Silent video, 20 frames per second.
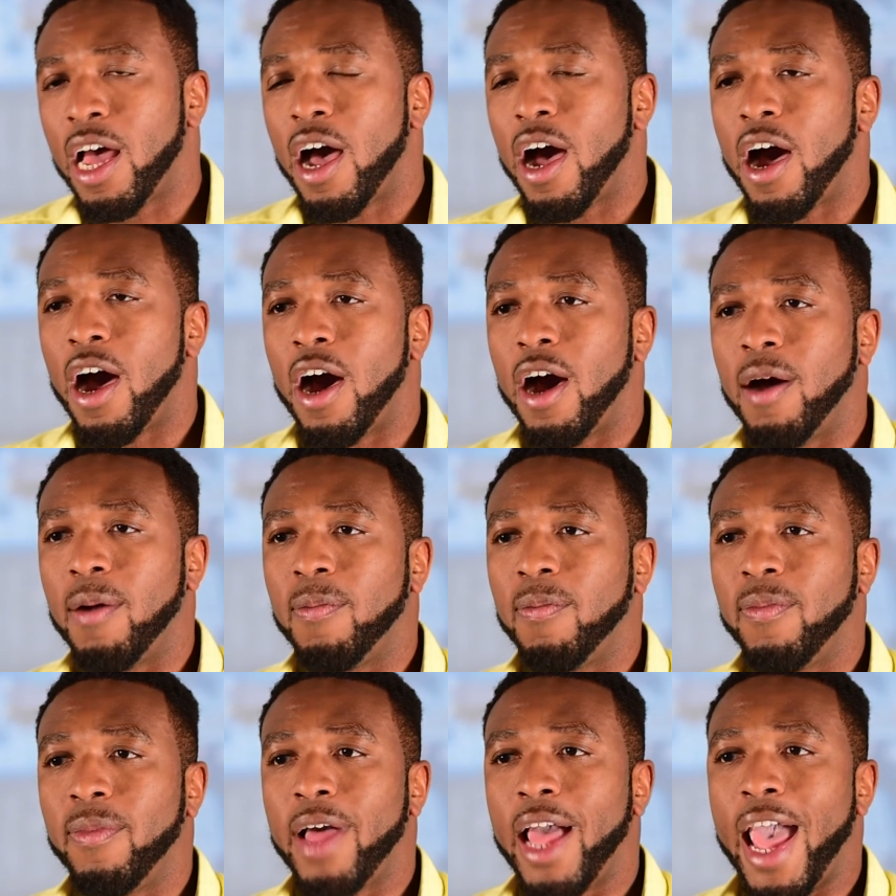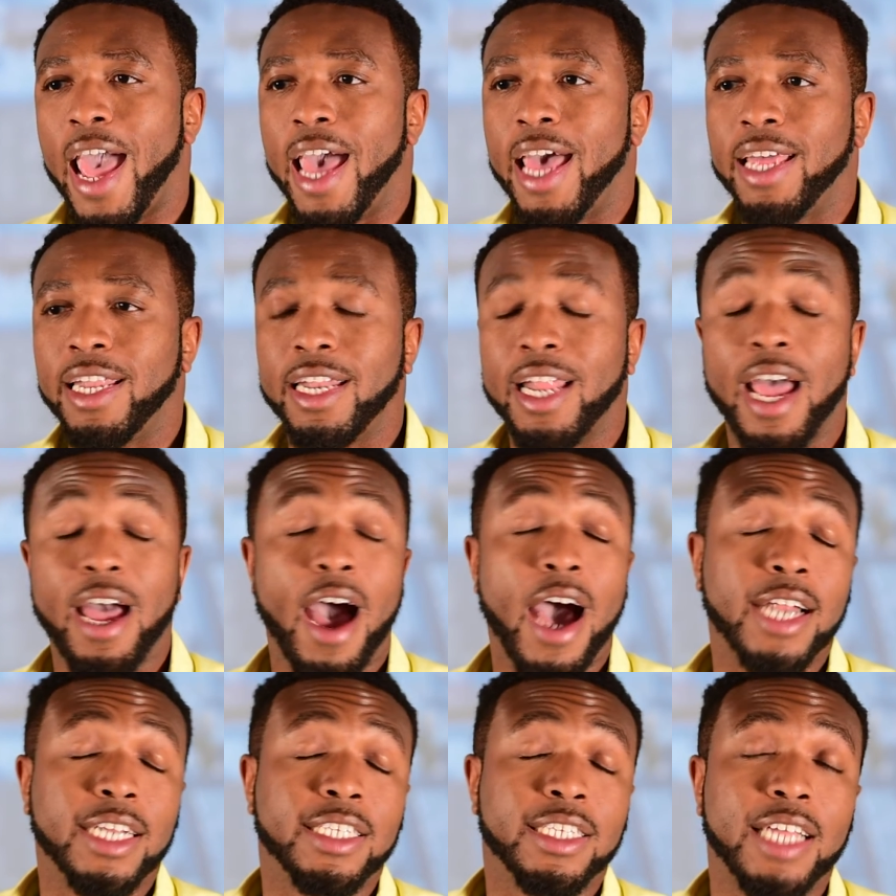And
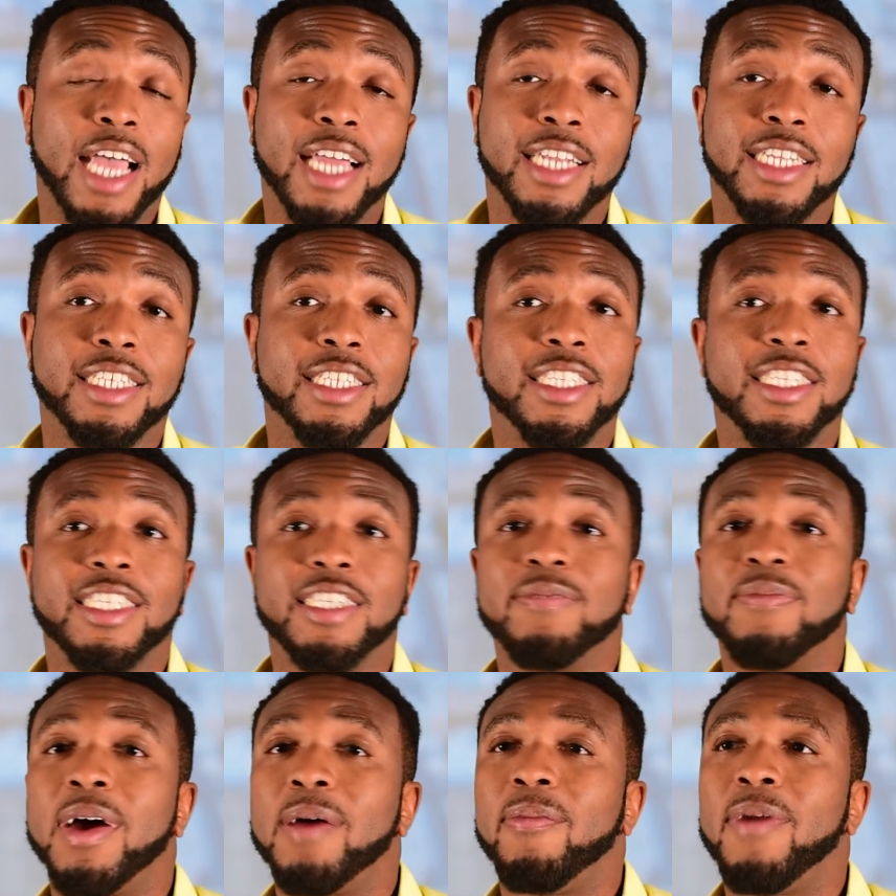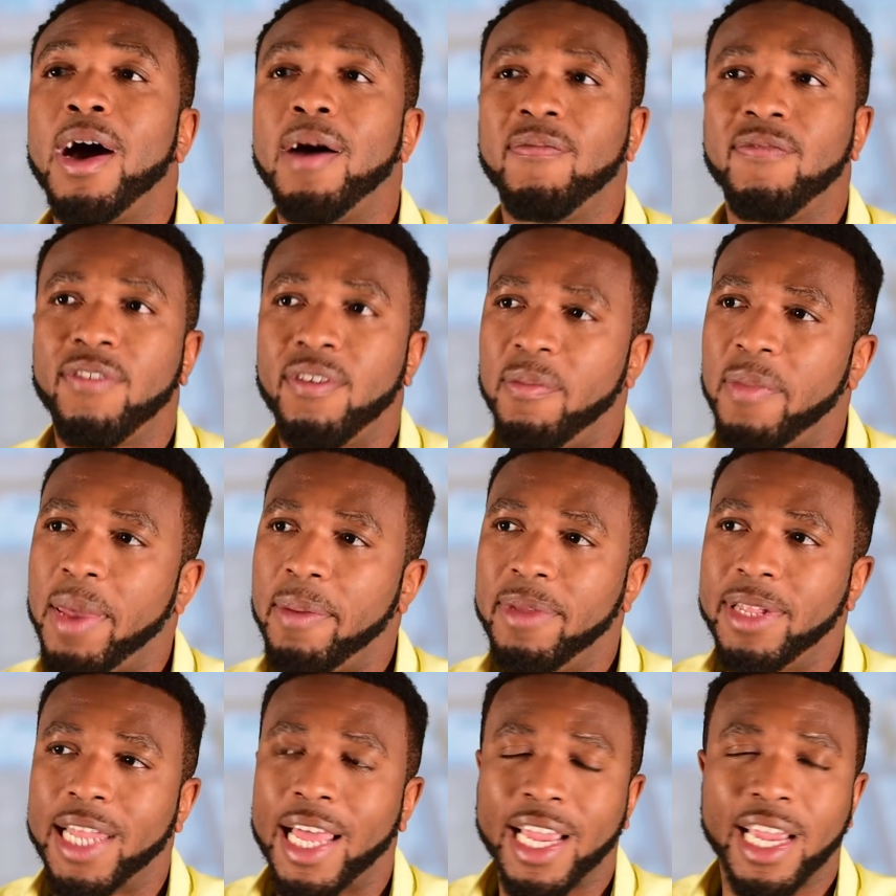honestly, I didn't see my mom for
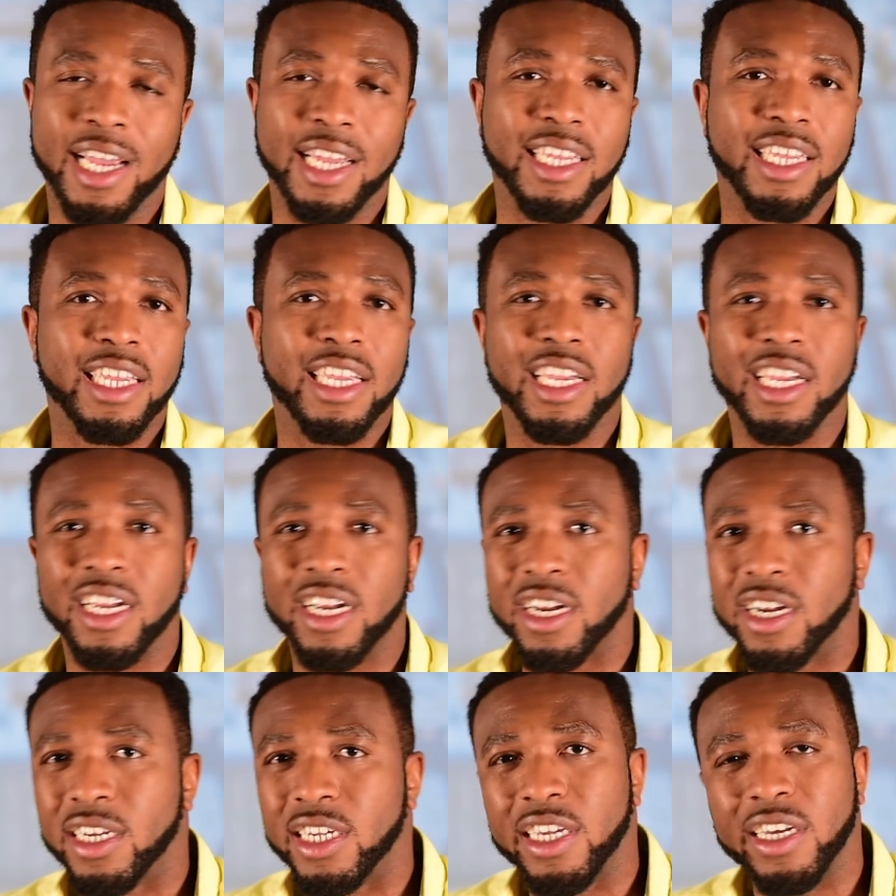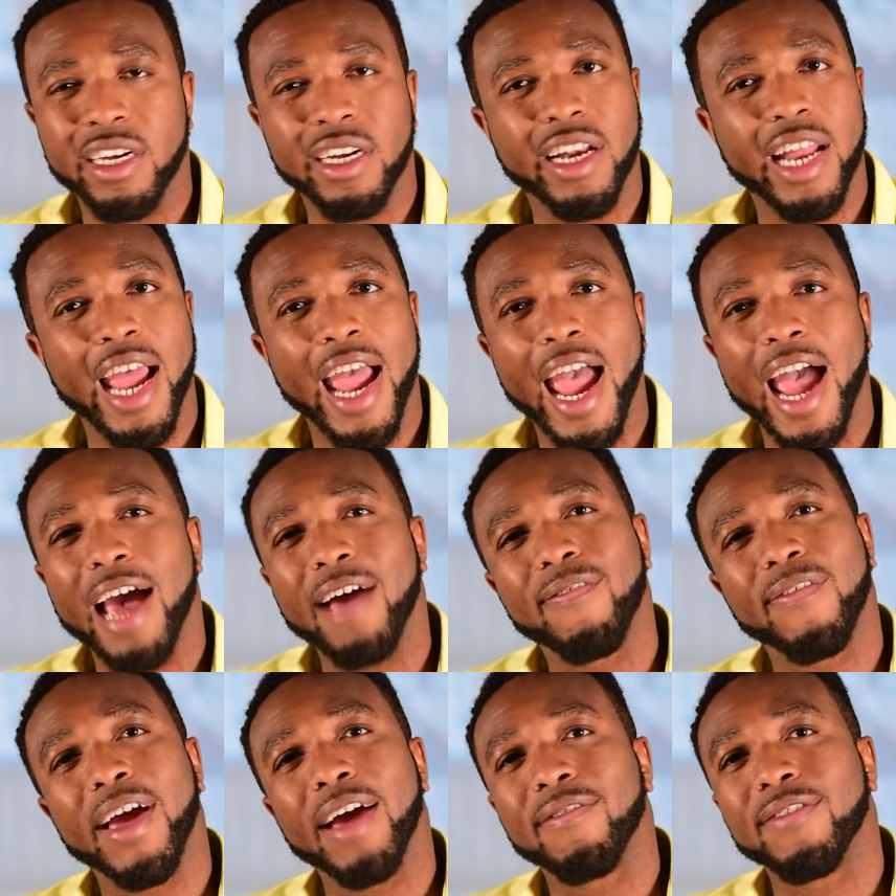maybe like a year and a
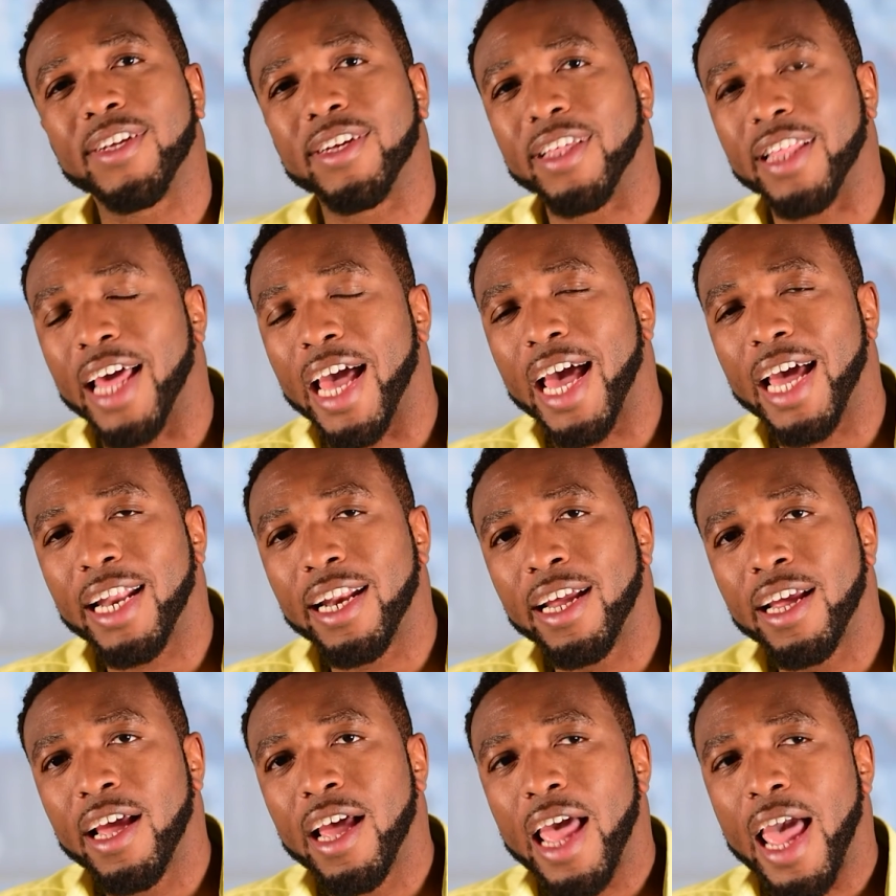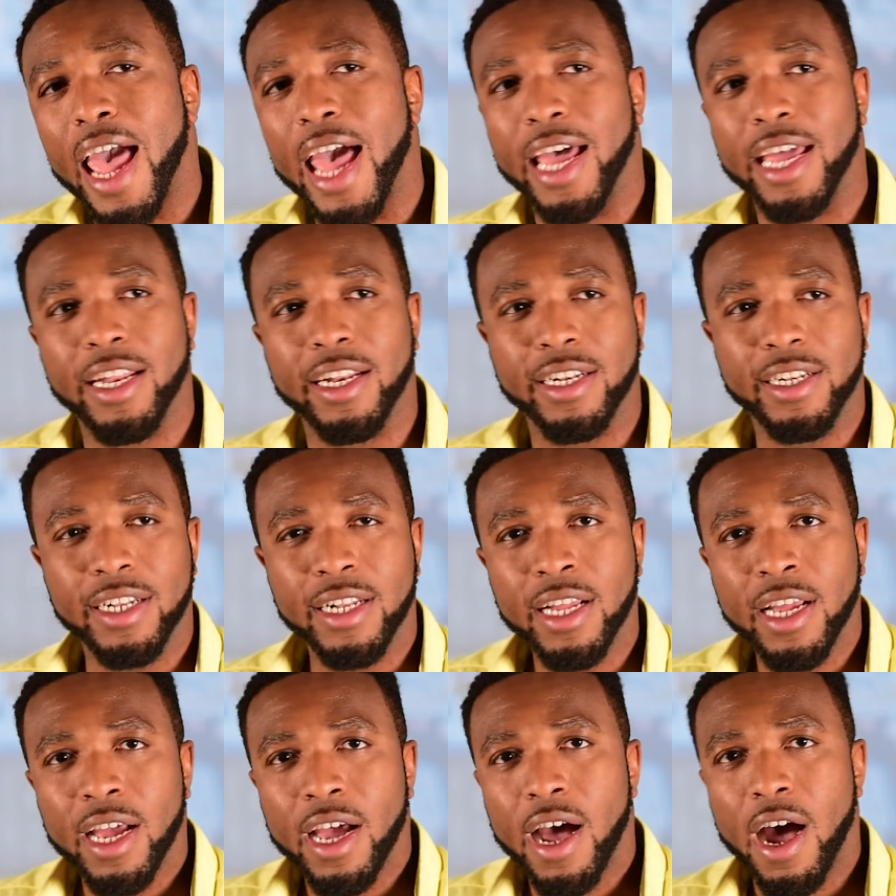half after that. And
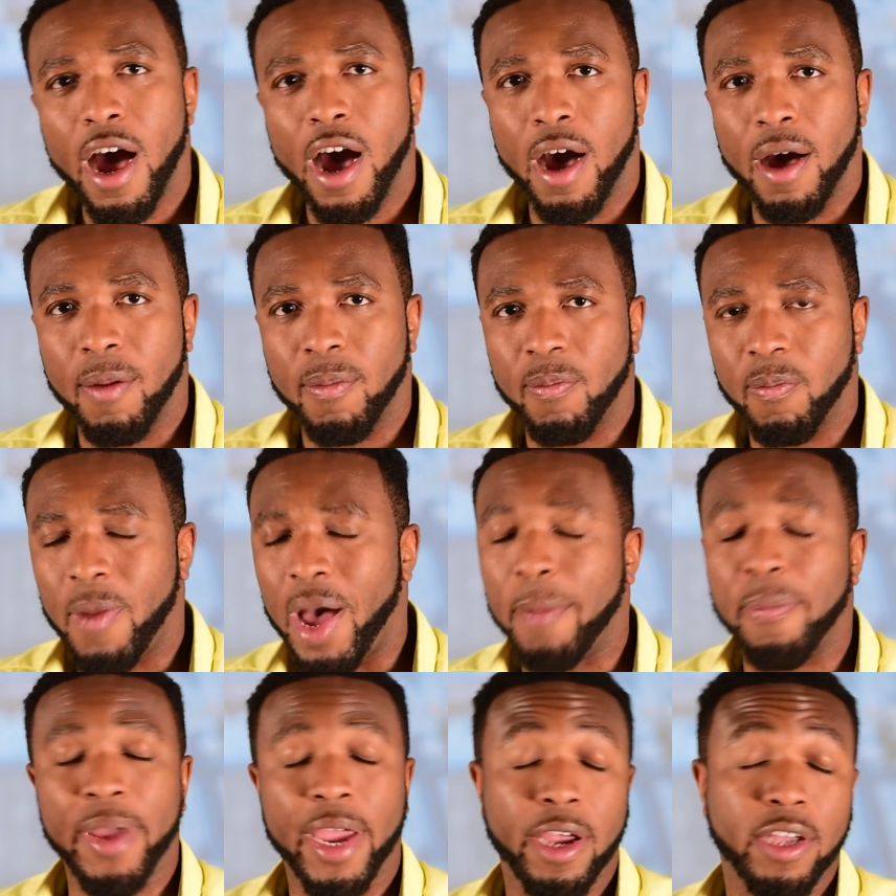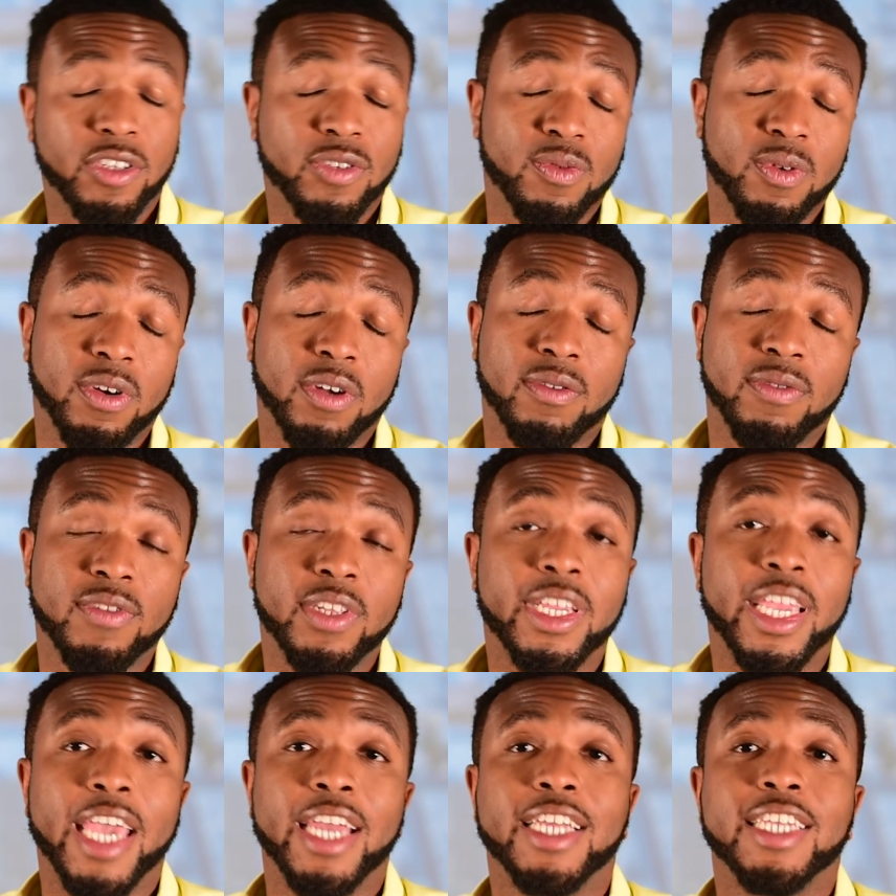my parents were
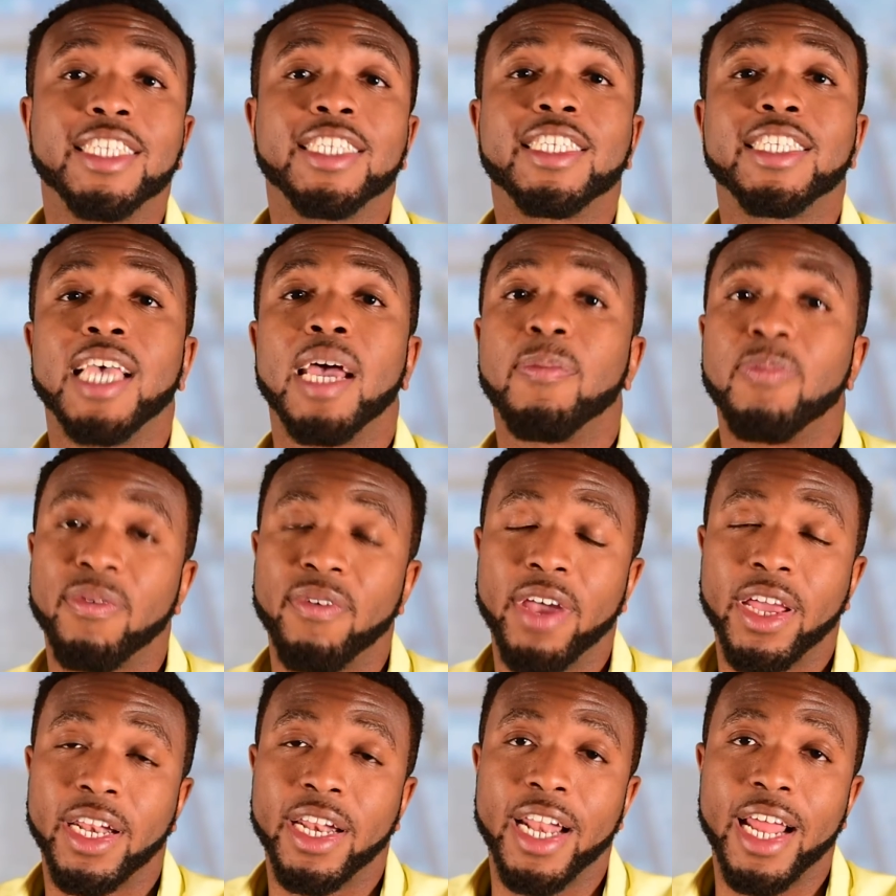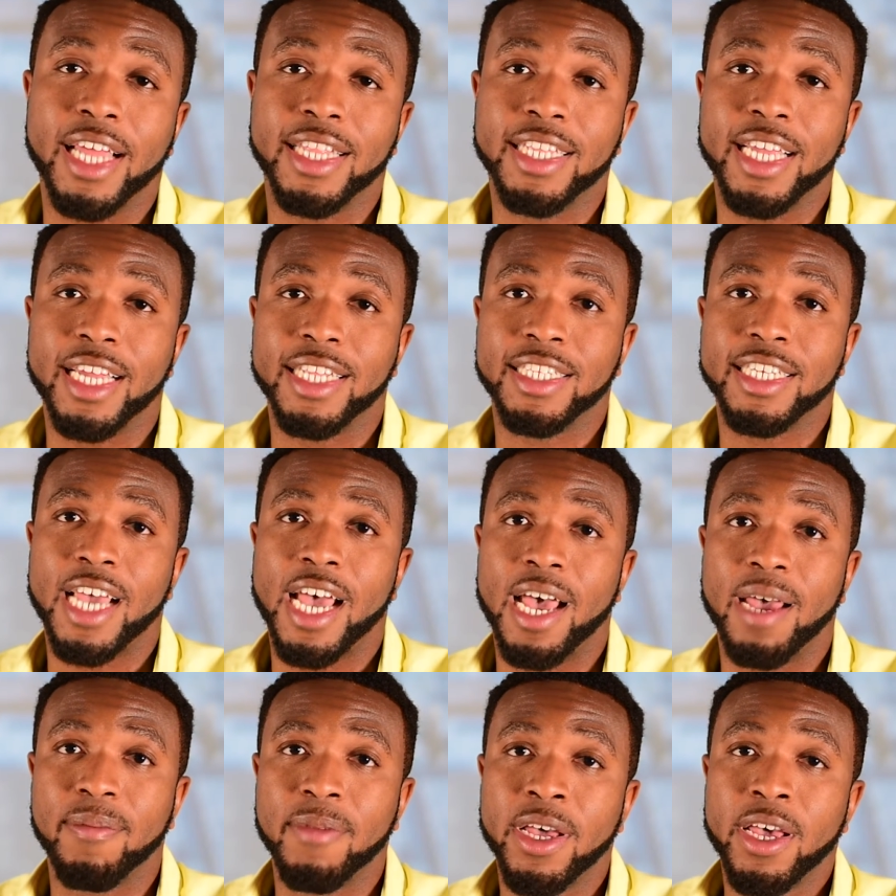getting separated at that
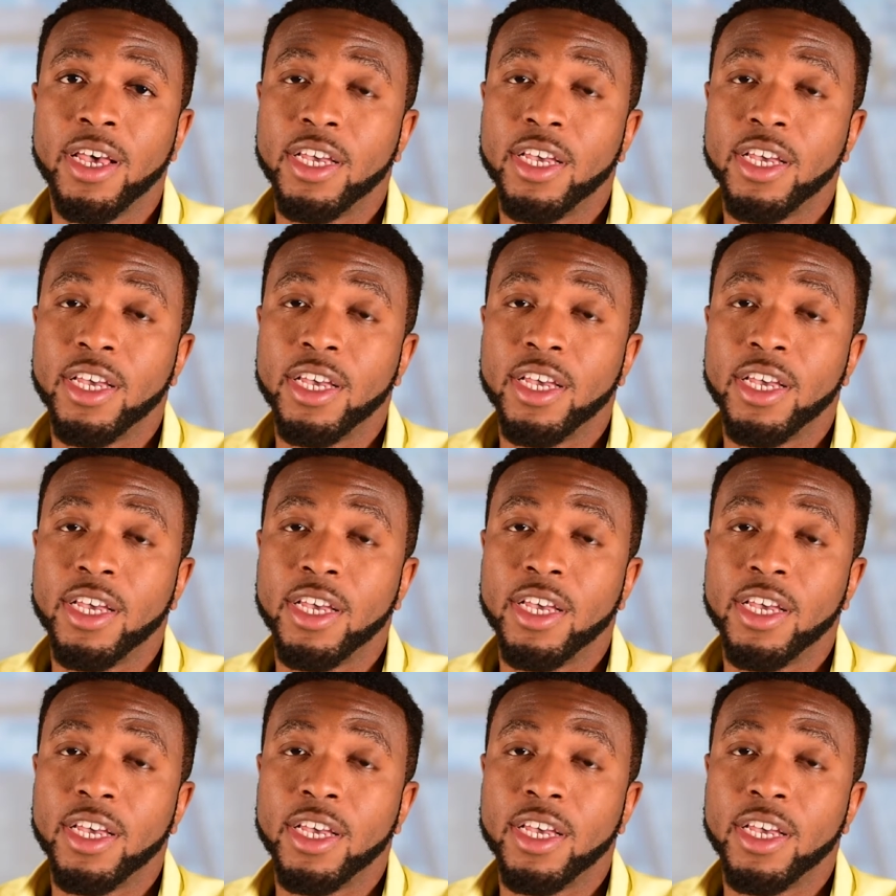time.